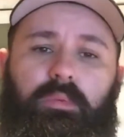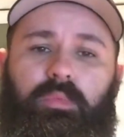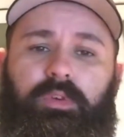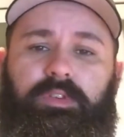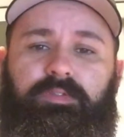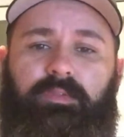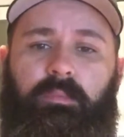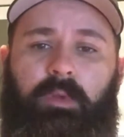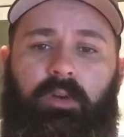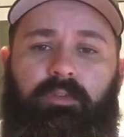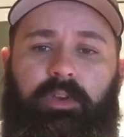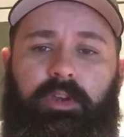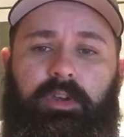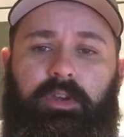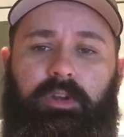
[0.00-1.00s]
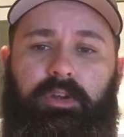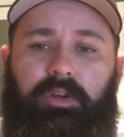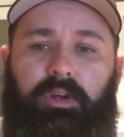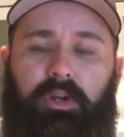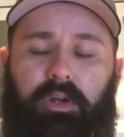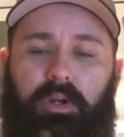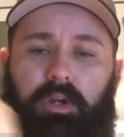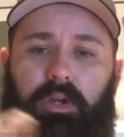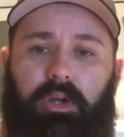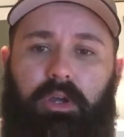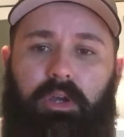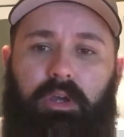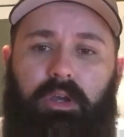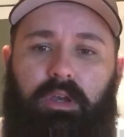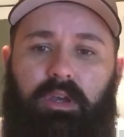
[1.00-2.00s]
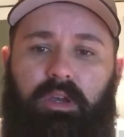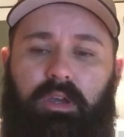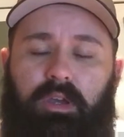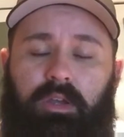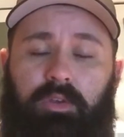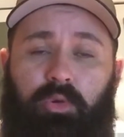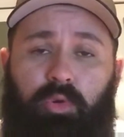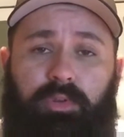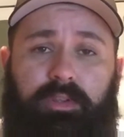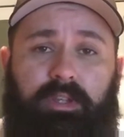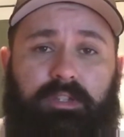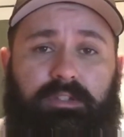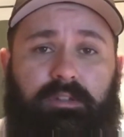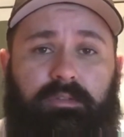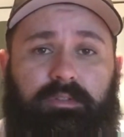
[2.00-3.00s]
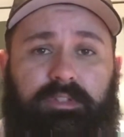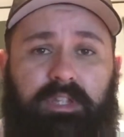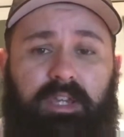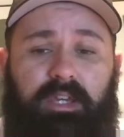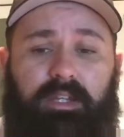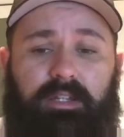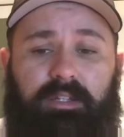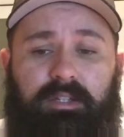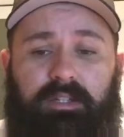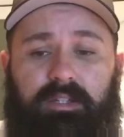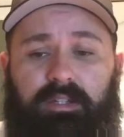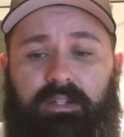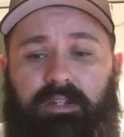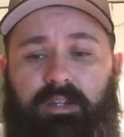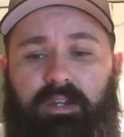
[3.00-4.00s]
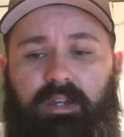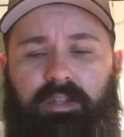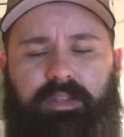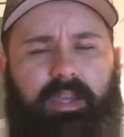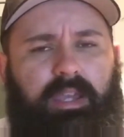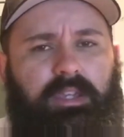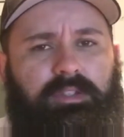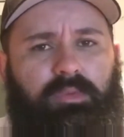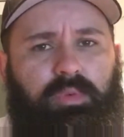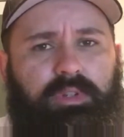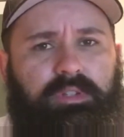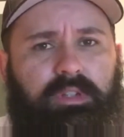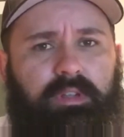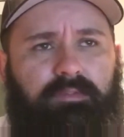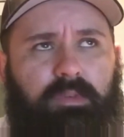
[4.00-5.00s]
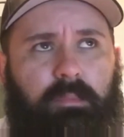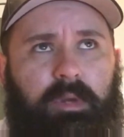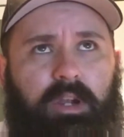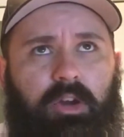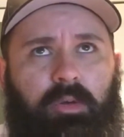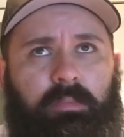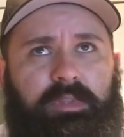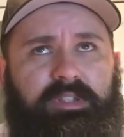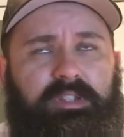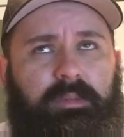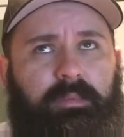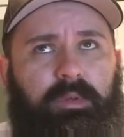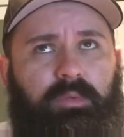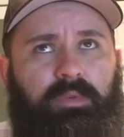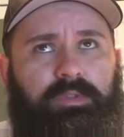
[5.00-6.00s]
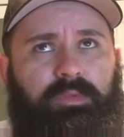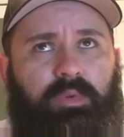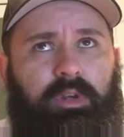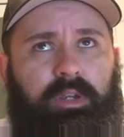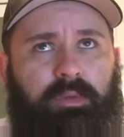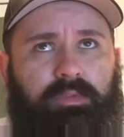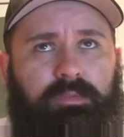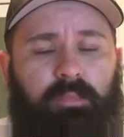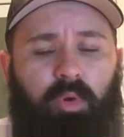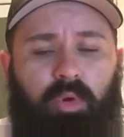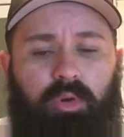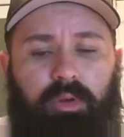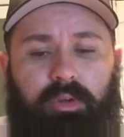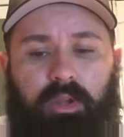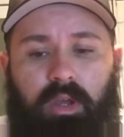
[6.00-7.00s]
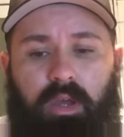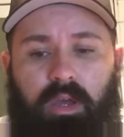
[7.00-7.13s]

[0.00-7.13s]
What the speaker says: was from over here in Northeast Louisiana. I think he's originally from Macomb, Mississippi, was where he was born.